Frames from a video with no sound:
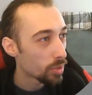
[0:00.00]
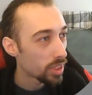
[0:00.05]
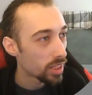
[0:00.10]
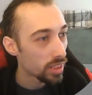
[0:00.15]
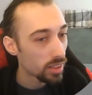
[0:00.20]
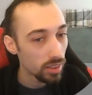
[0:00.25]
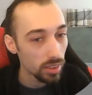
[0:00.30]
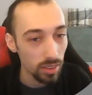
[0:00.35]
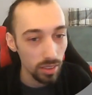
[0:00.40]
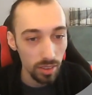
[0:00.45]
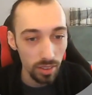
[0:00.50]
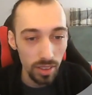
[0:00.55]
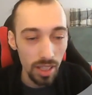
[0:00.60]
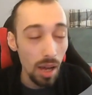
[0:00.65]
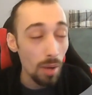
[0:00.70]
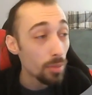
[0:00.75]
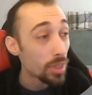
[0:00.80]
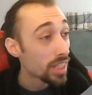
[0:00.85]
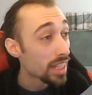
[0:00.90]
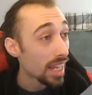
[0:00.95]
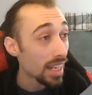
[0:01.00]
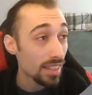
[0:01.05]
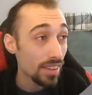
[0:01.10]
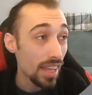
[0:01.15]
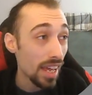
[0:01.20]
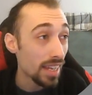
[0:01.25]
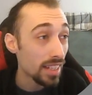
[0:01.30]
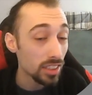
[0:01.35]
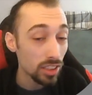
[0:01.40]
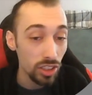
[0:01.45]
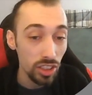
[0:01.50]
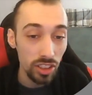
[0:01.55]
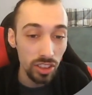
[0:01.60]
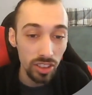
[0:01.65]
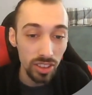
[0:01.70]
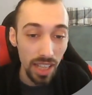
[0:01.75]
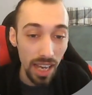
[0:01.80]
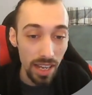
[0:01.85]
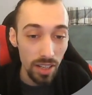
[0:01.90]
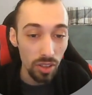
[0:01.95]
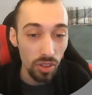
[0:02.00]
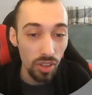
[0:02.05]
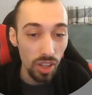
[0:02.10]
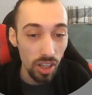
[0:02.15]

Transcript: it in. That is the scale